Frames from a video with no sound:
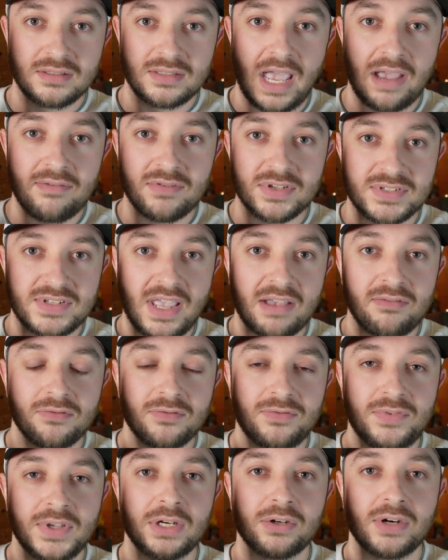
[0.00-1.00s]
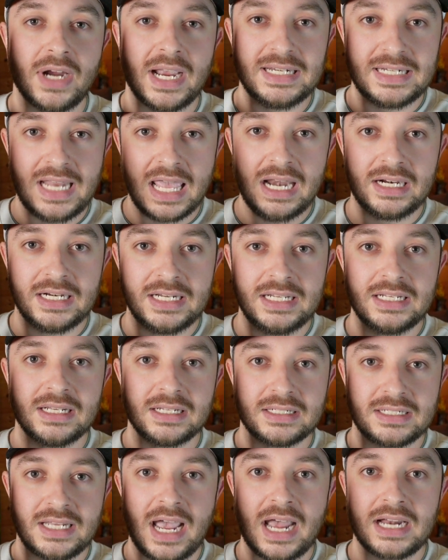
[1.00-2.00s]
To have a 7-figure identity,
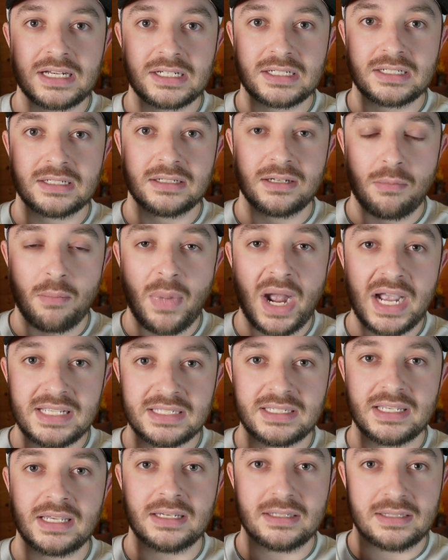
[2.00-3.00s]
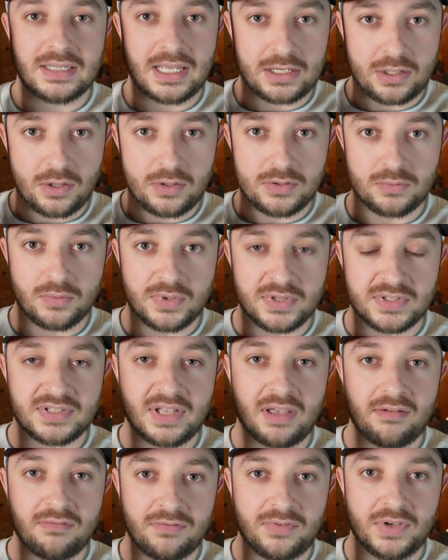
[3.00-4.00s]
to attach a mindset that goes with a
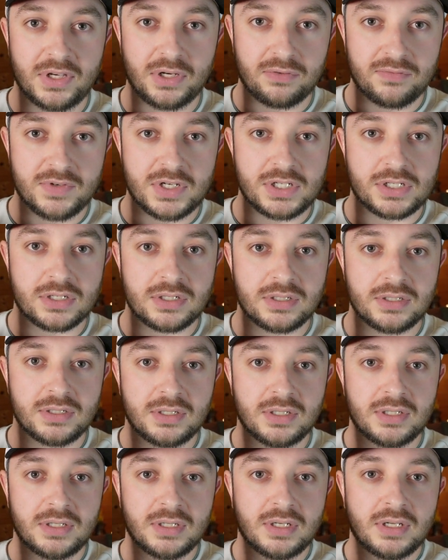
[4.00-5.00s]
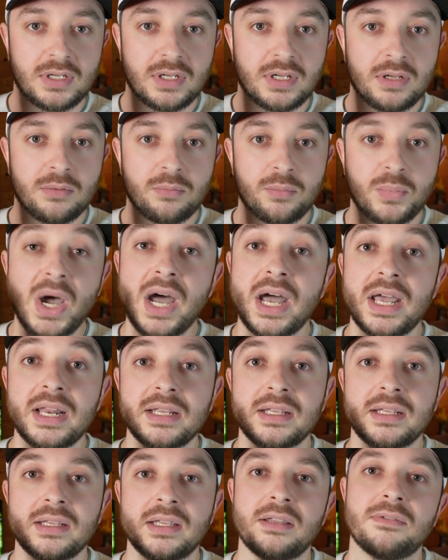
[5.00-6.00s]
7-figure vision.
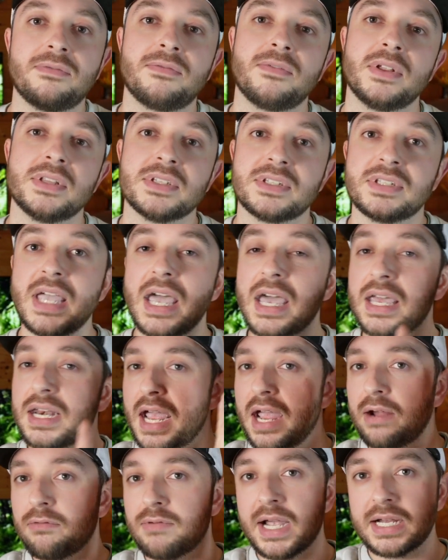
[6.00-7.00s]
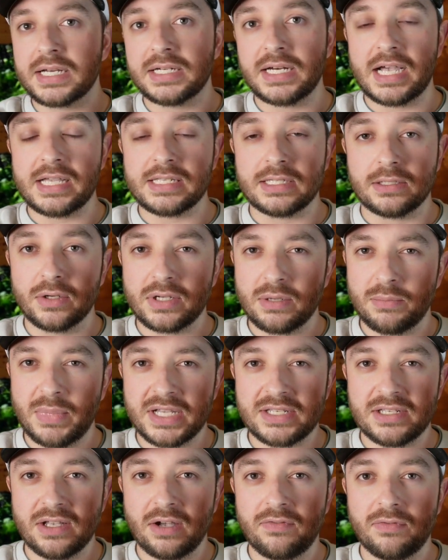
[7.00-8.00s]
But if instead I look at
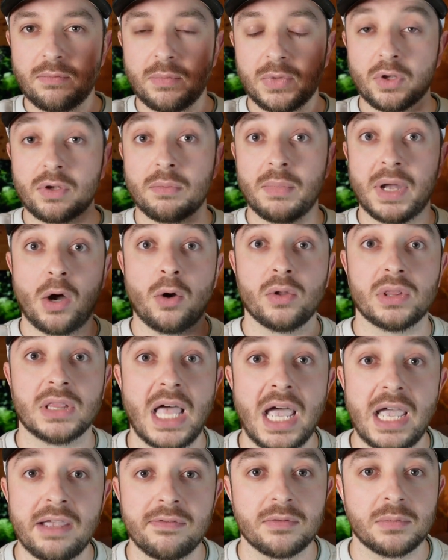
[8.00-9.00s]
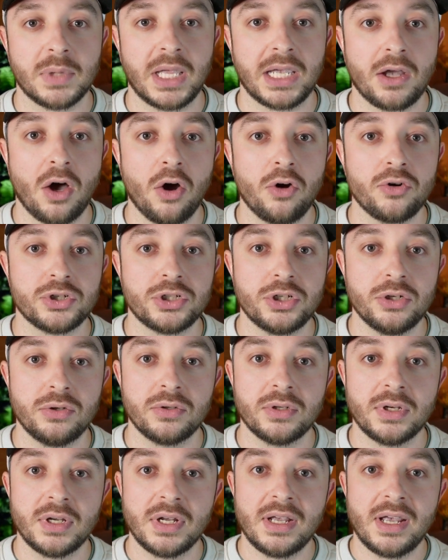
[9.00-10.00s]
myself and look at my own life, I'm like, oh
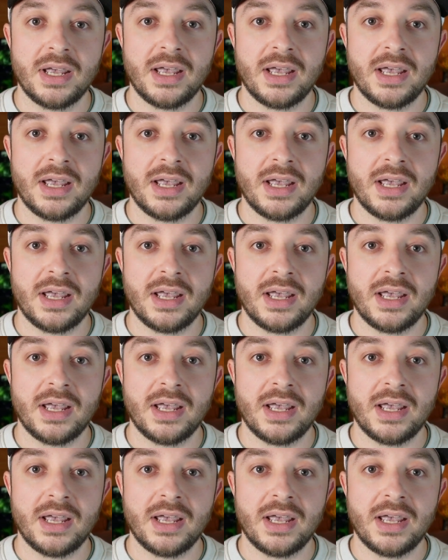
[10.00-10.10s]
shoot,